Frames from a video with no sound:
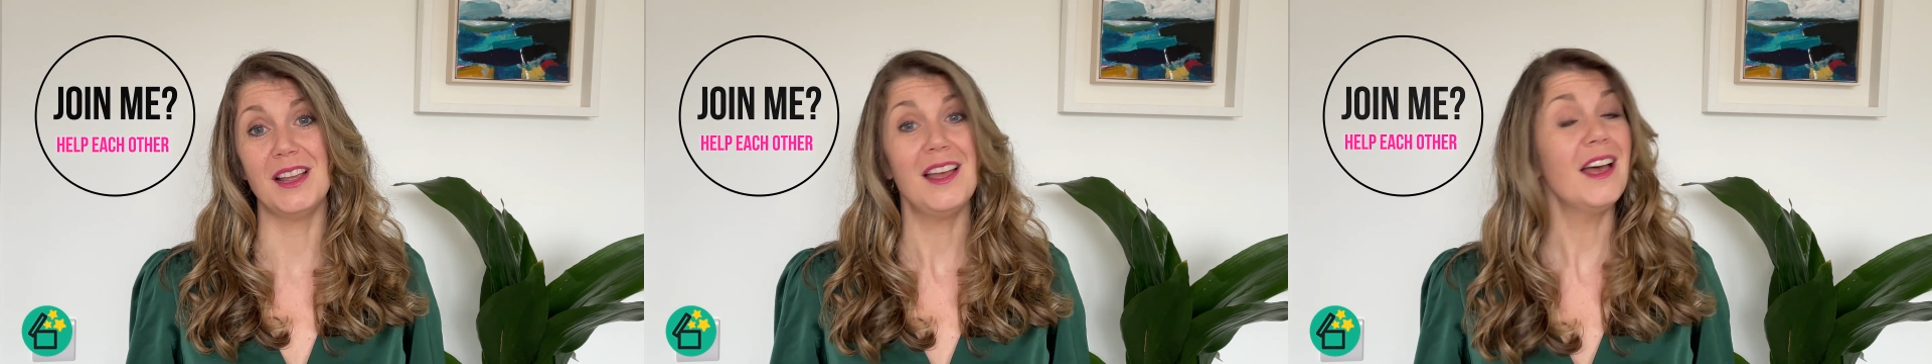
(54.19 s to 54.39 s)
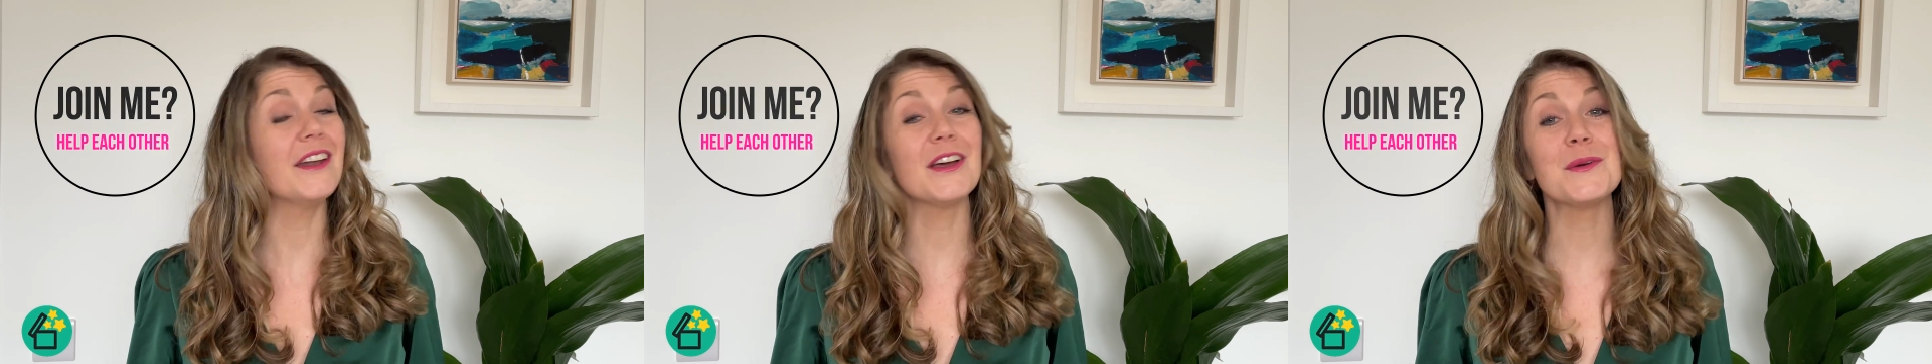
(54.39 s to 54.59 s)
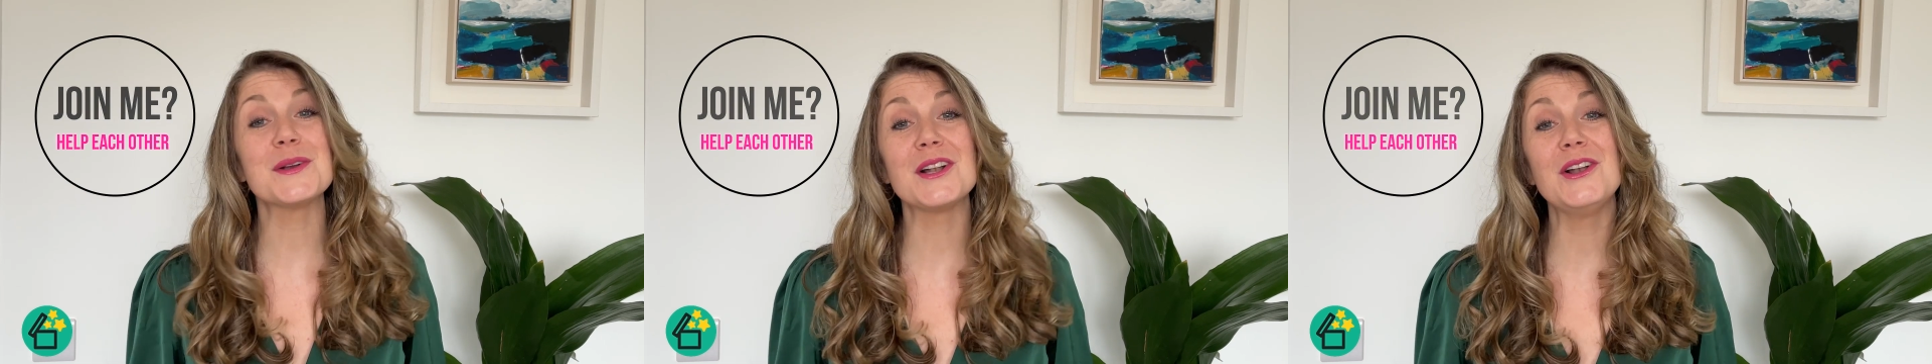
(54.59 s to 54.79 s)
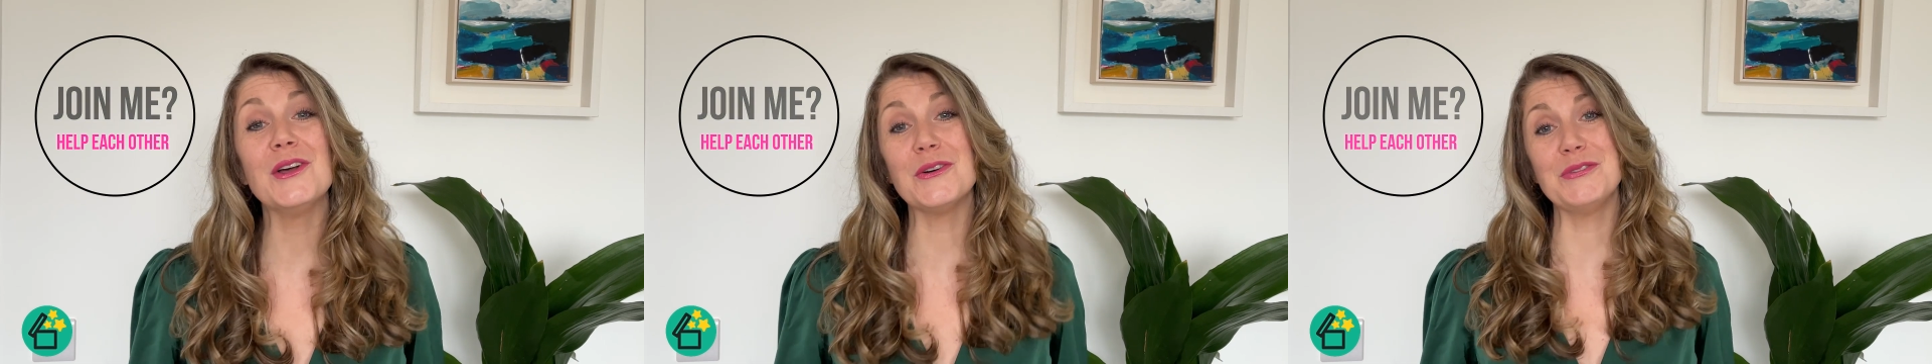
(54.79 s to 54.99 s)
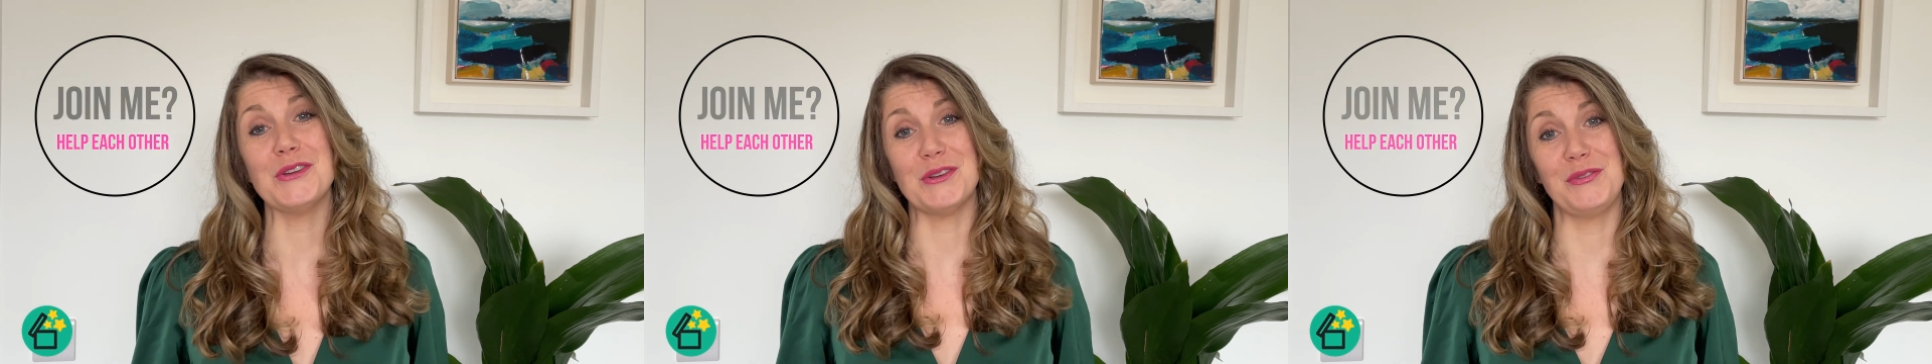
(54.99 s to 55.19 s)
and I would
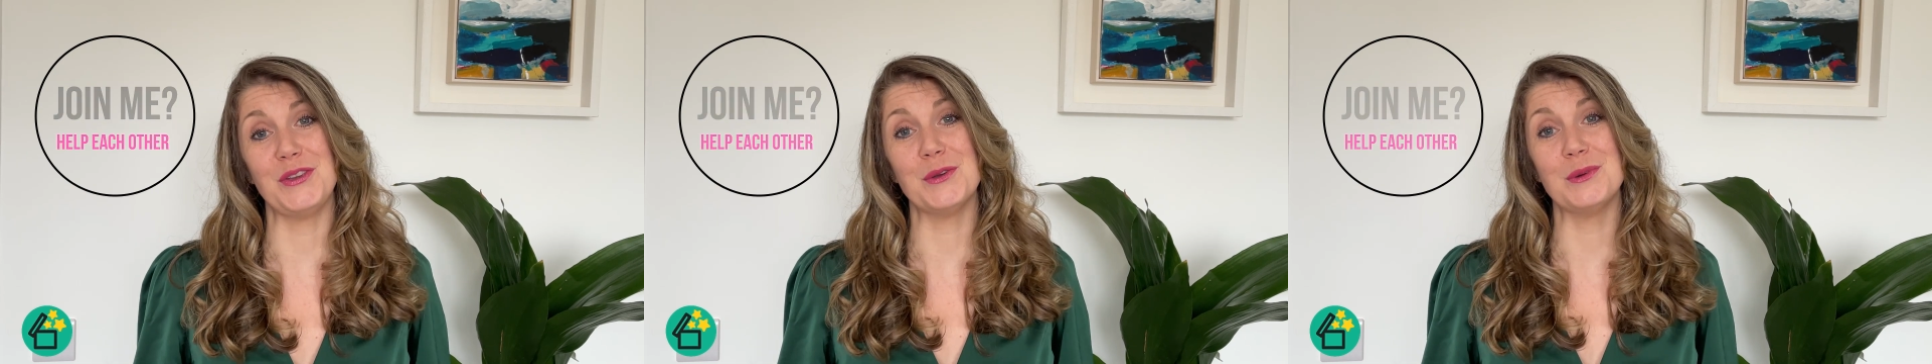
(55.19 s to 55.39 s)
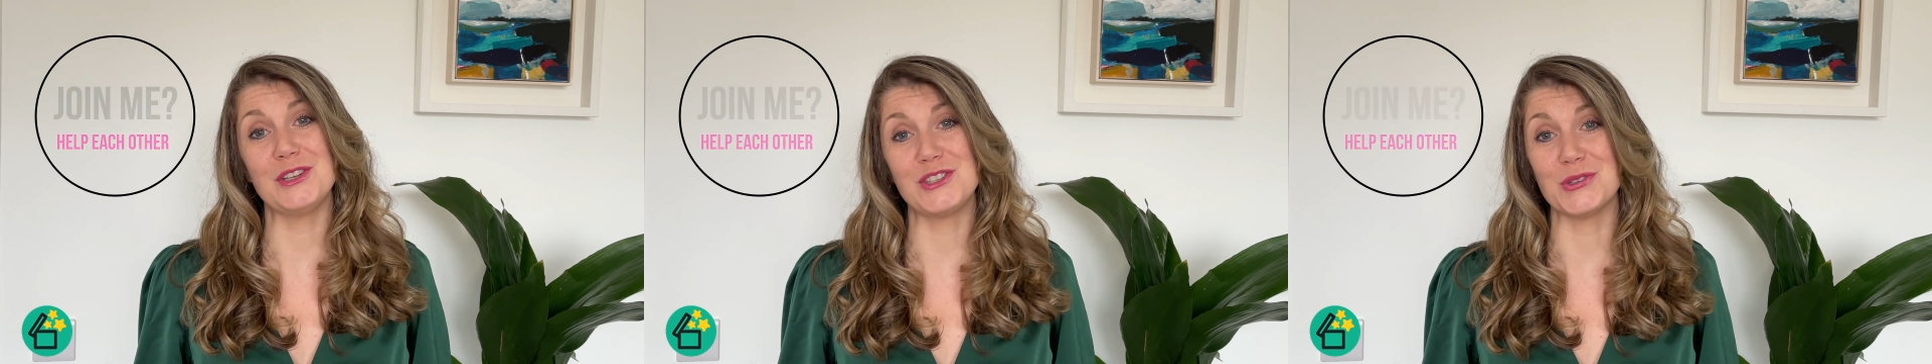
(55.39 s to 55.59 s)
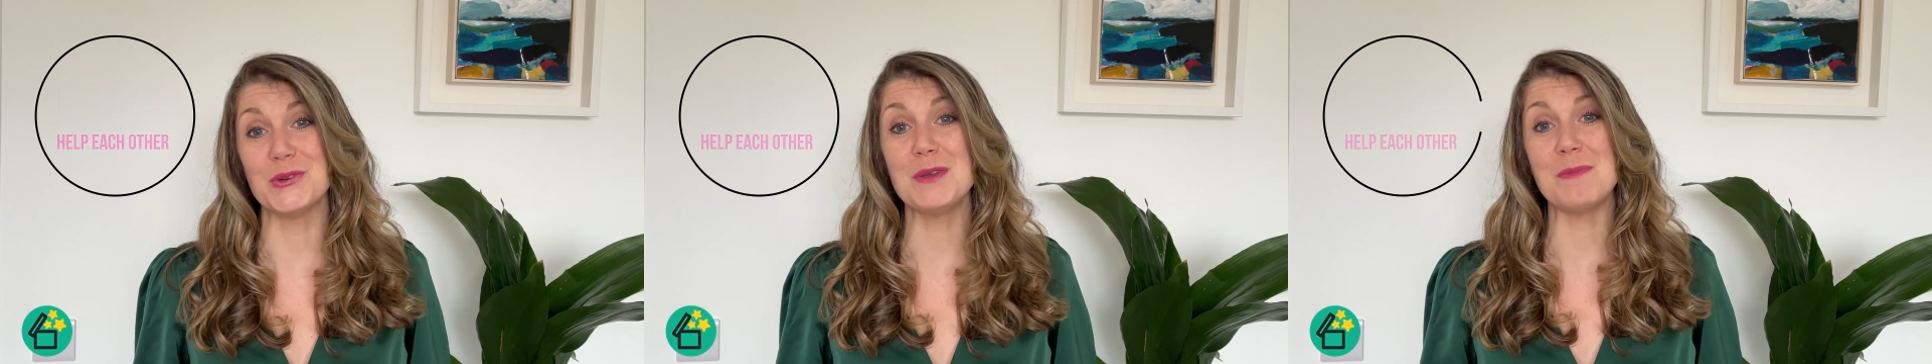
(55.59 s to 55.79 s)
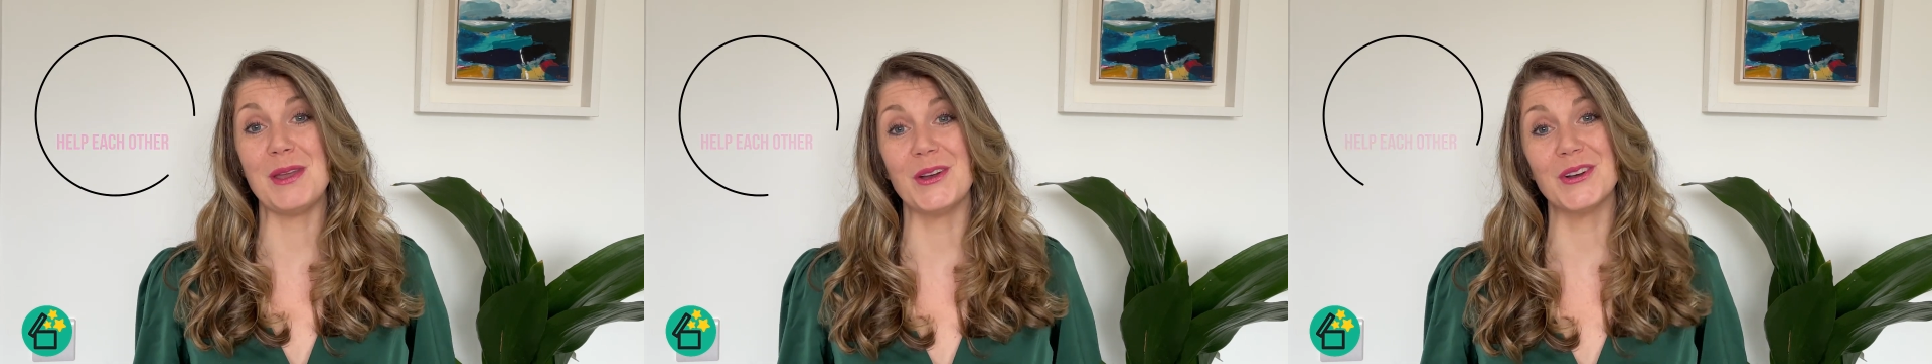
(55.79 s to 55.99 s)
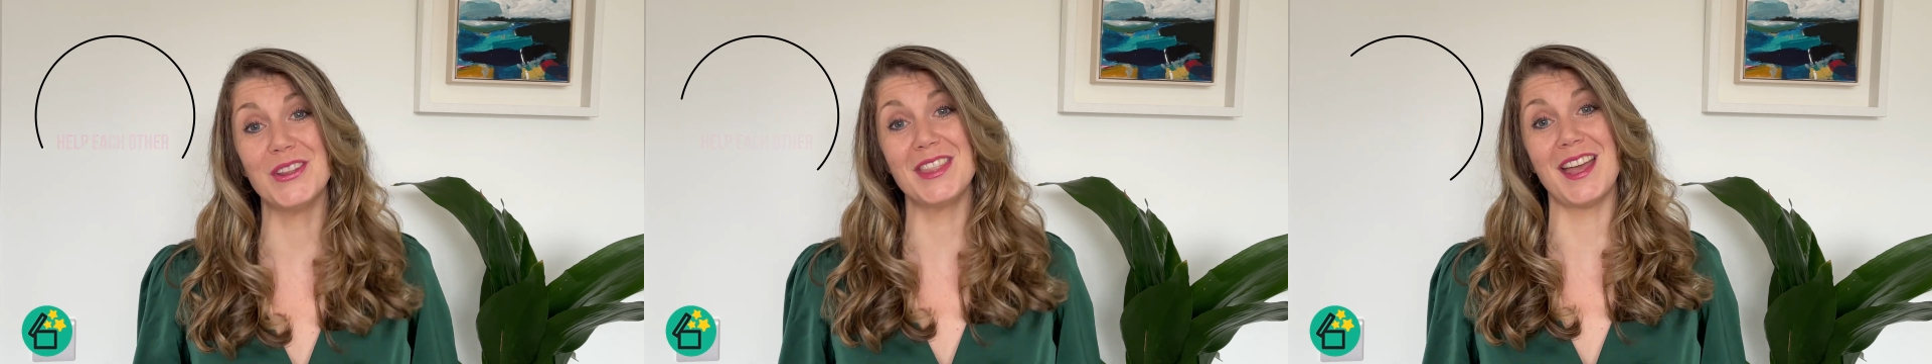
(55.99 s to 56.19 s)
love if you would join me on